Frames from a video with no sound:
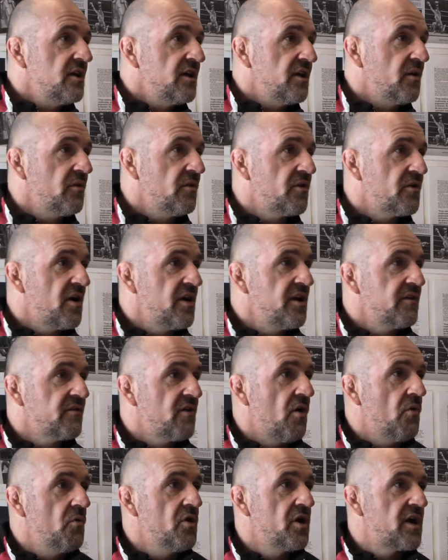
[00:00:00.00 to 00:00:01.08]
you know, they're on it, they've
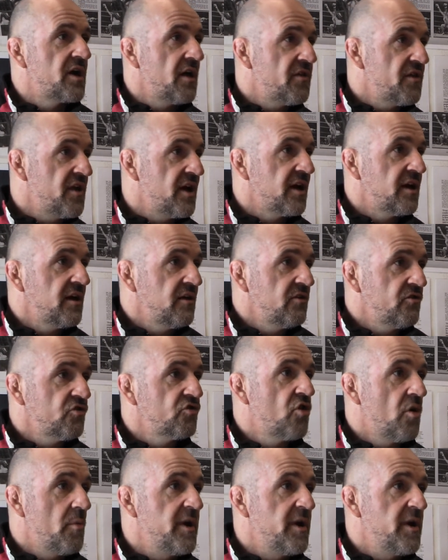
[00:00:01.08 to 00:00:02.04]
got a work ethic, they'll just yeah.